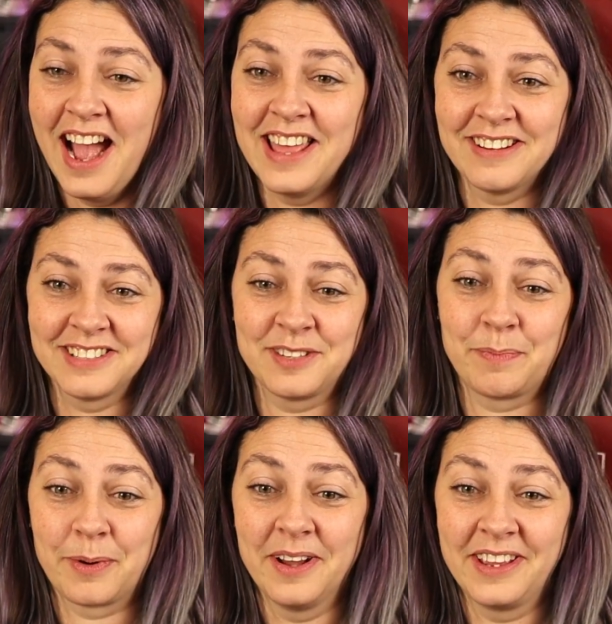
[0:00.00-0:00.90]
It's
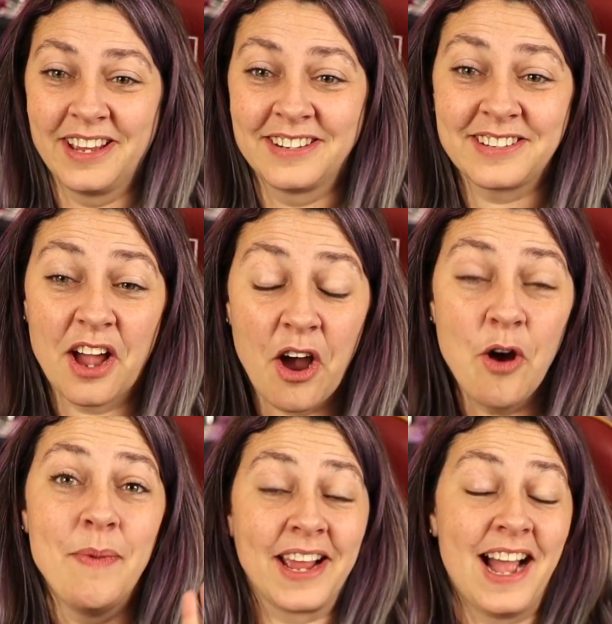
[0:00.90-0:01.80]
brilliant.
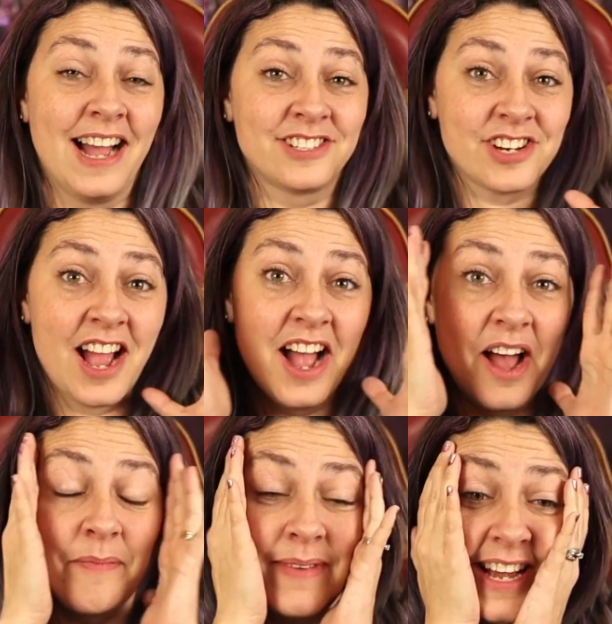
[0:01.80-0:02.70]
Oh my gosh.
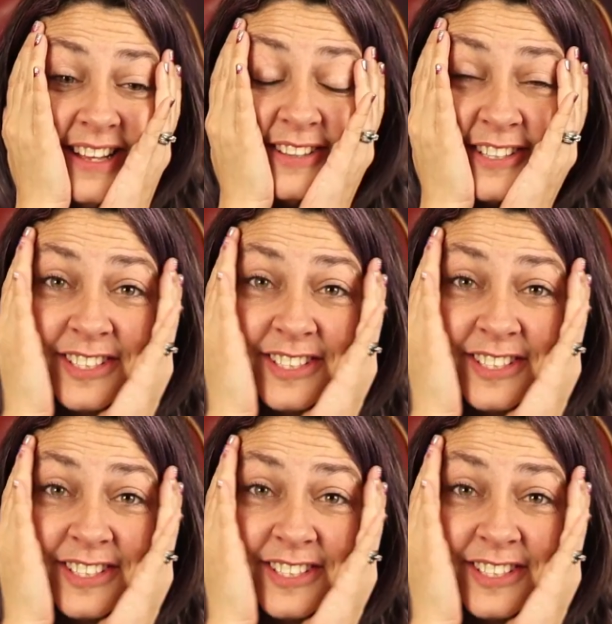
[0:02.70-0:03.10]
Um, it looks